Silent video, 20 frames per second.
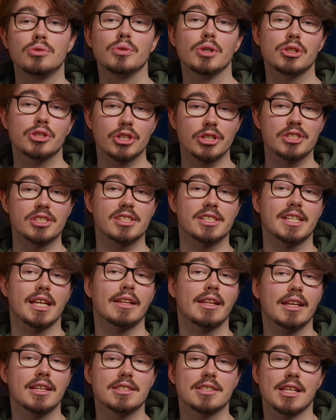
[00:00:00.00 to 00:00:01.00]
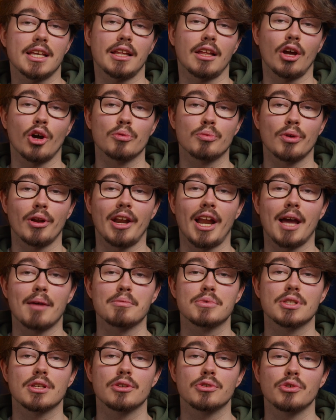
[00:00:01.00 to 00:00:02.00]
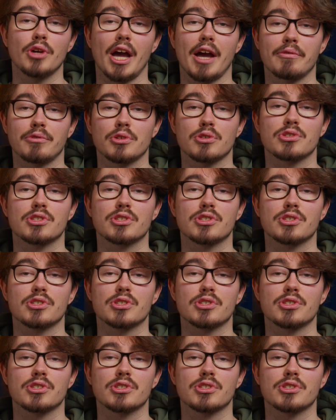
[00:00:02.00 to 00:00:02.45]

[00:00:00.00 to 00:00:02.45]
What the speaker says: To adjust settings in GoPro Labs, you have to